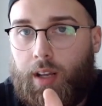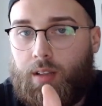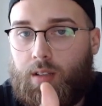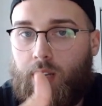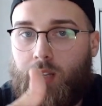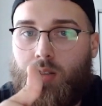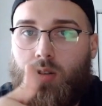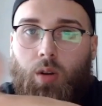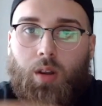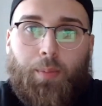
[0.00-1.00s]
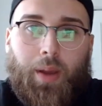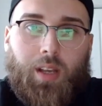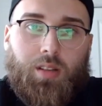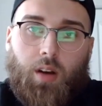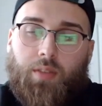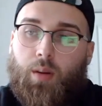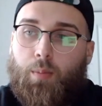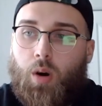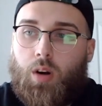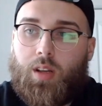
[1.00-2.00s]
It's solely based off of the
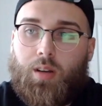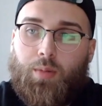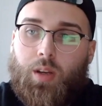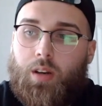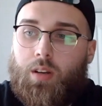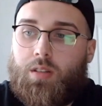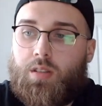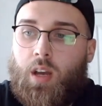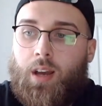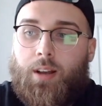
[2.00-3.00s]
market, because